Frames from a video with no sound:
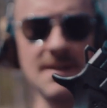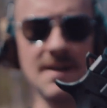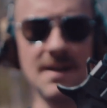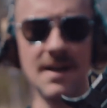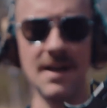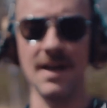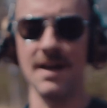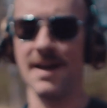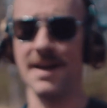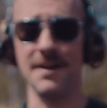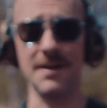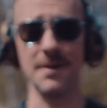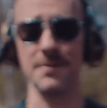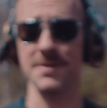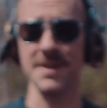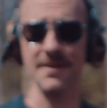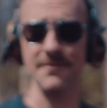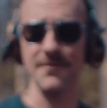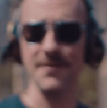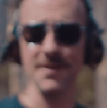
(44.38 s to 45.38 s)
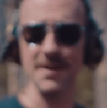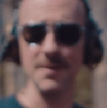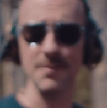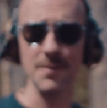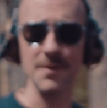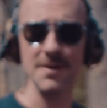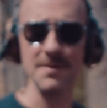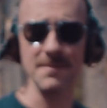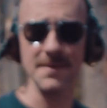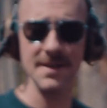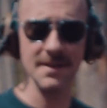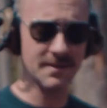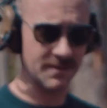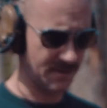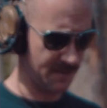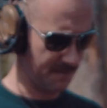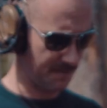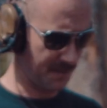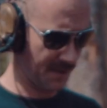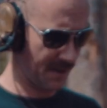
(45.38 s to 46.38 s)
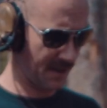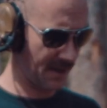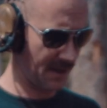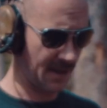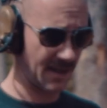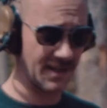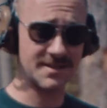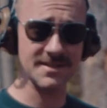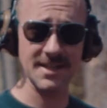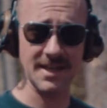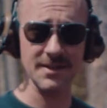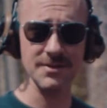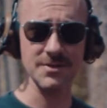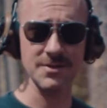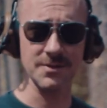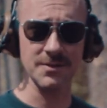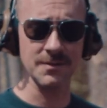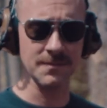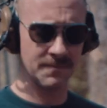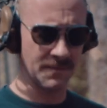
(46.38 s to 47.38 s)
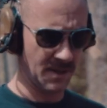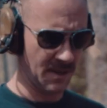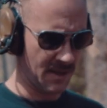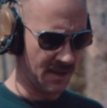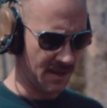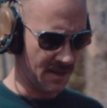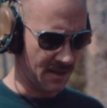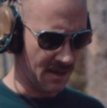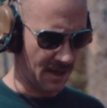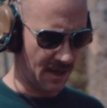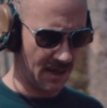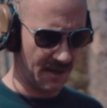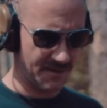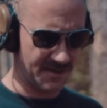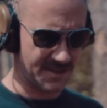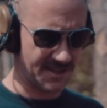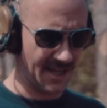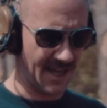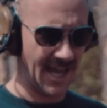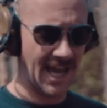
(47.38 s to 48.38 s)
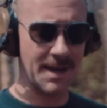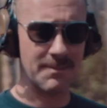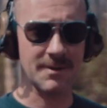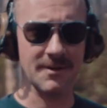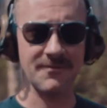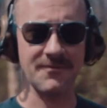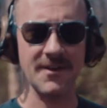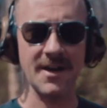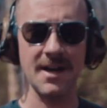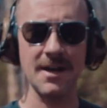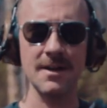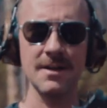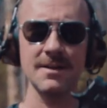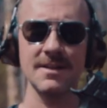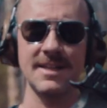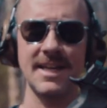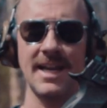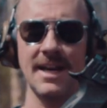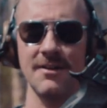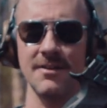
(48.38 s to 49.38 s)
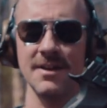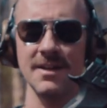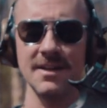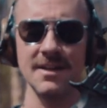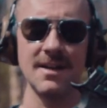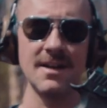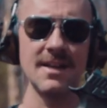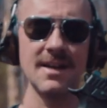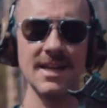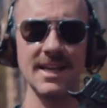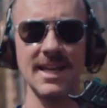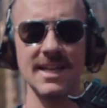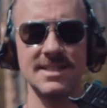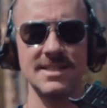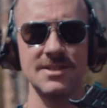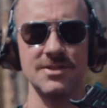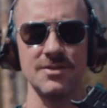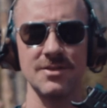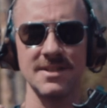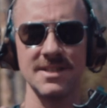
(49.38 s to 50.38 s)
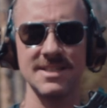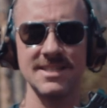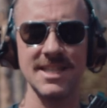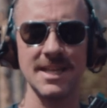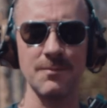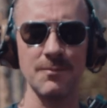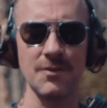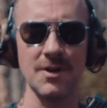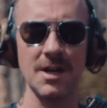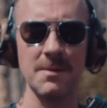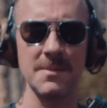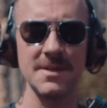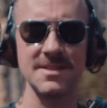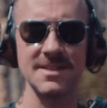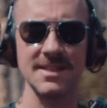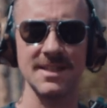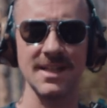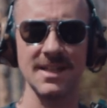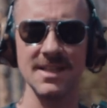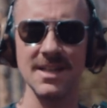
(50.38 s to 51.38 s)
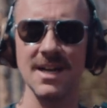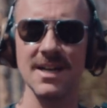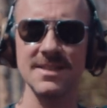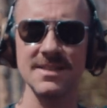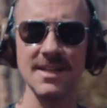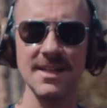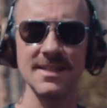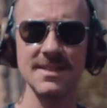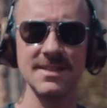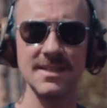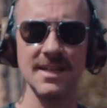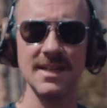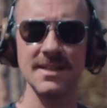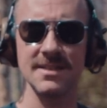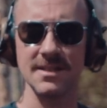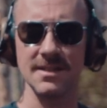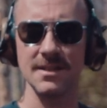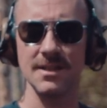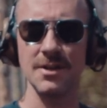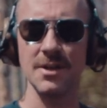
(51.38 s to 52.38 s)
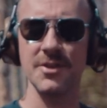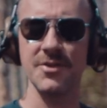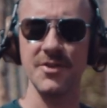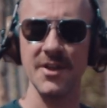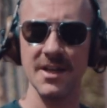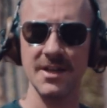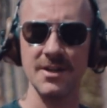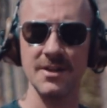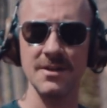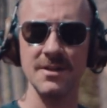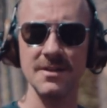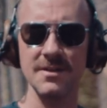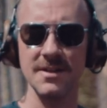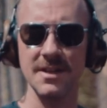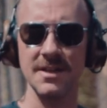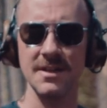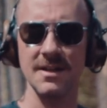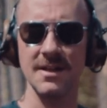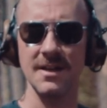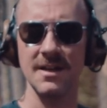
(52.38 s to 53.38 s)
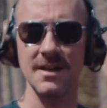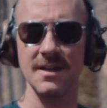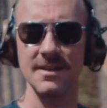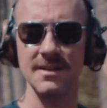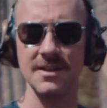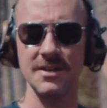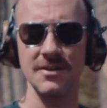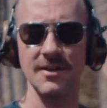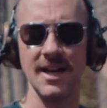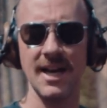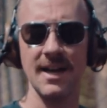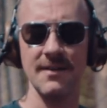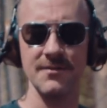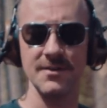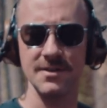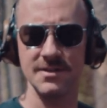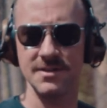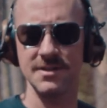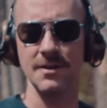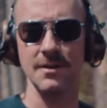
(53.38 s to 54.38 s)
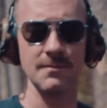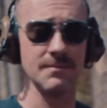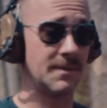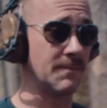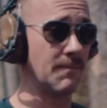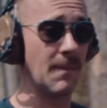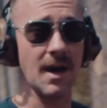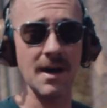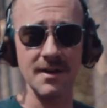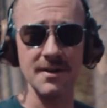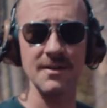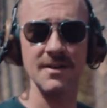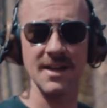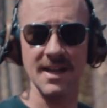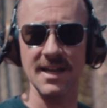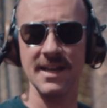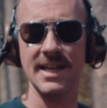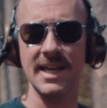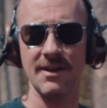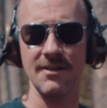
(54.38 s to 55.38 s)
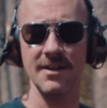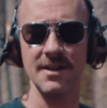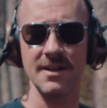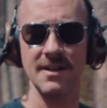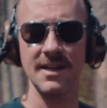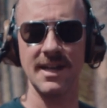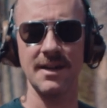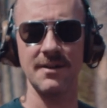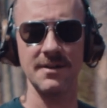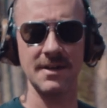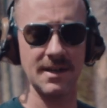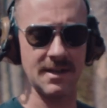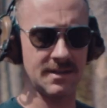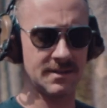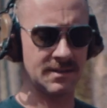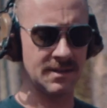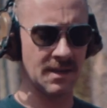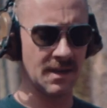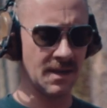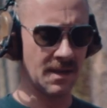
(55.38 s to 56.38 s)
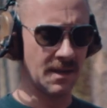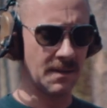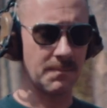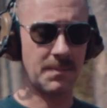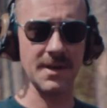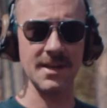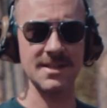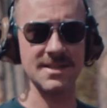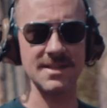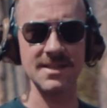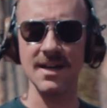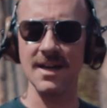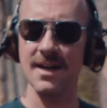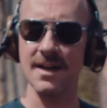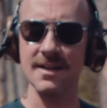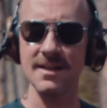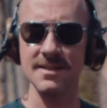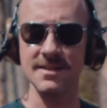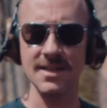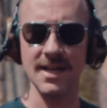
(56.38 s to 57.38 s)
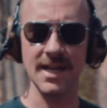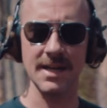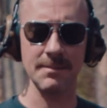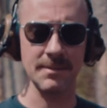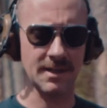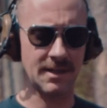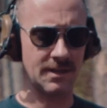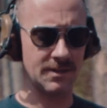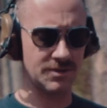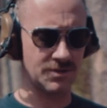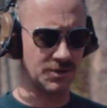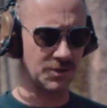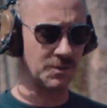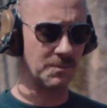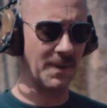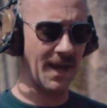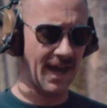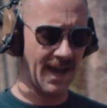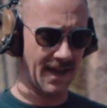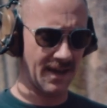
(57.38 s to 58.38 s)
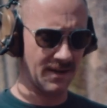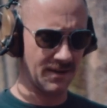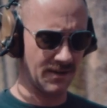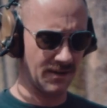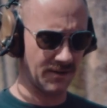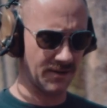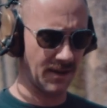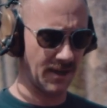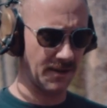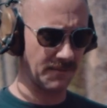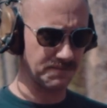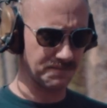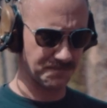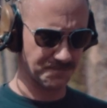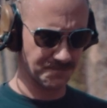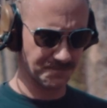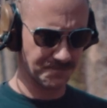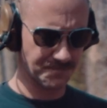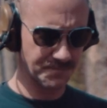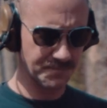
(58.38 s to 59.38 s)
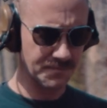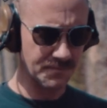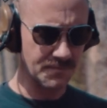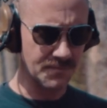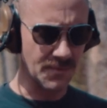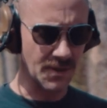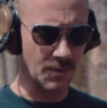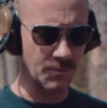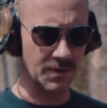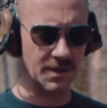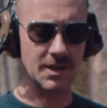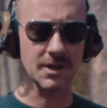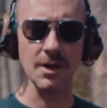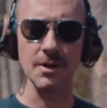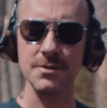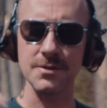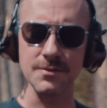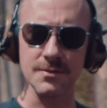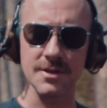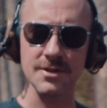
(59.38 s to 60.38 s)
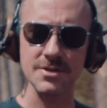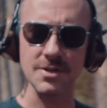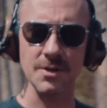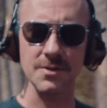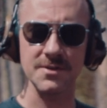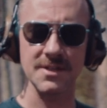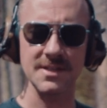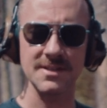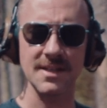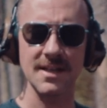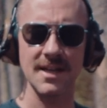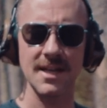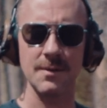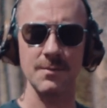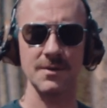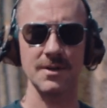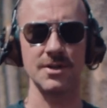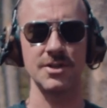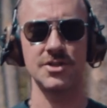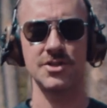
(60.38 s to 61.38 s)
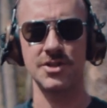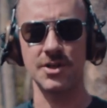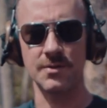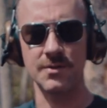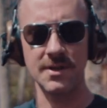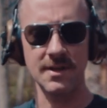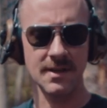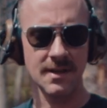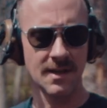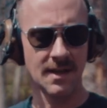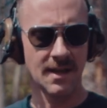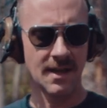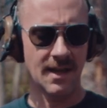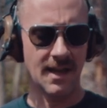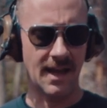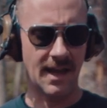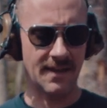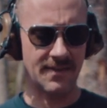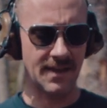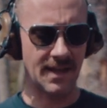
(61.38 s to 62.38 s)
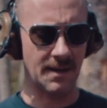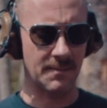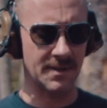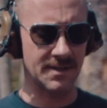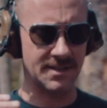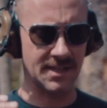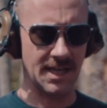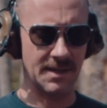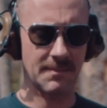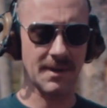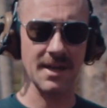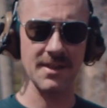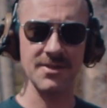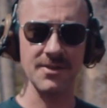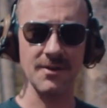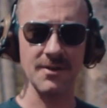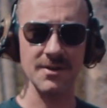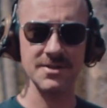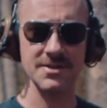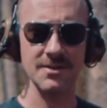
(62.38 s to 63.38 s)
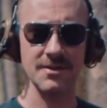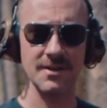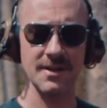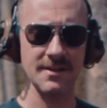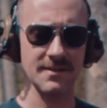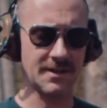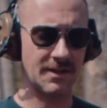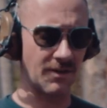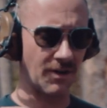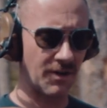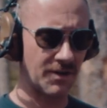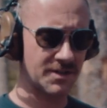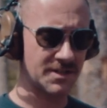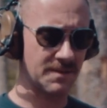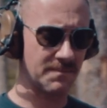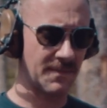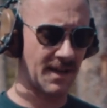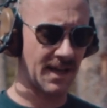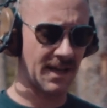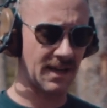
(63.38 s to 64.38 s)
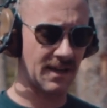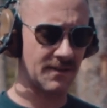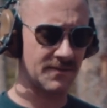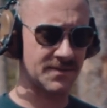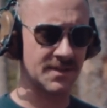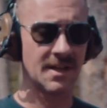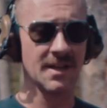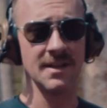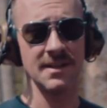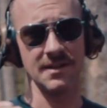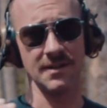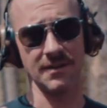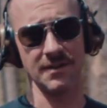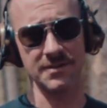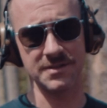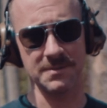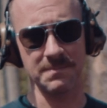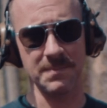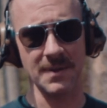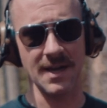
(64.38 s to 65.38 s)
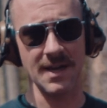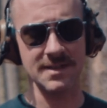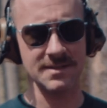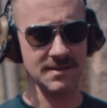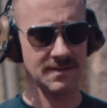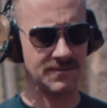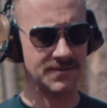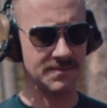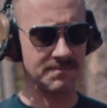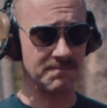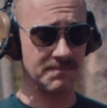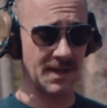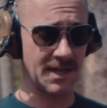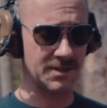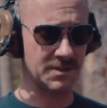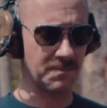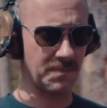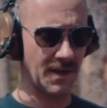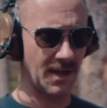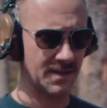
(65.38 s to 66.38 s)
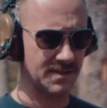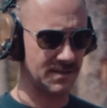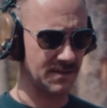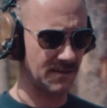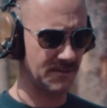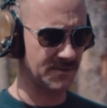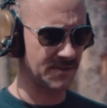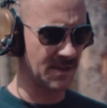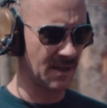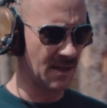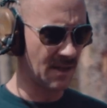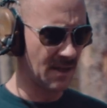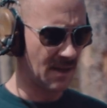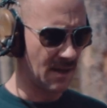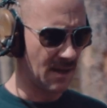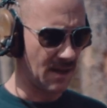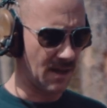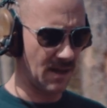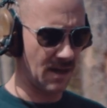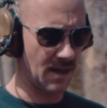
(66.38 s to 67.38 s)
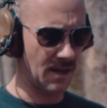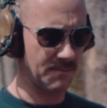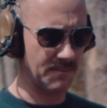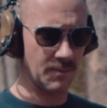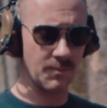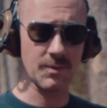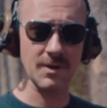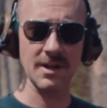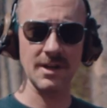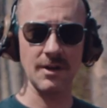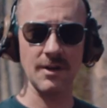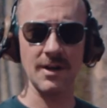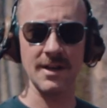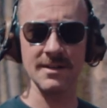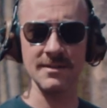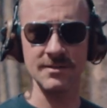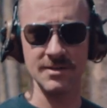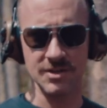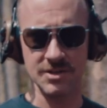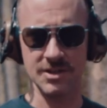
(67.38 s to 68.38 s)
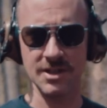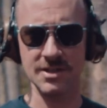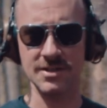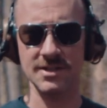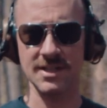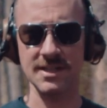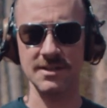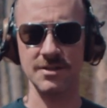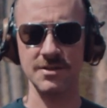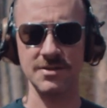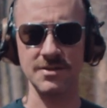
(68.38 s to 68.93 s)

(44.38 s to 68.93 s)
I don't know what that freaking word means, but it sounds cool. This is a hammered fired carry gun. I guess it's on the same realm as like a Glock 19. It's a little thicker than your average, modern day carry gun nowadays, but it's not entirely too bad, okay? We're gonna through this whole thing today. We're gonna shoot it, and then I'm gonna tell you my thoughts on it. There are some negatives, there are some positives, major positives, but we're gonna go ahead and just get to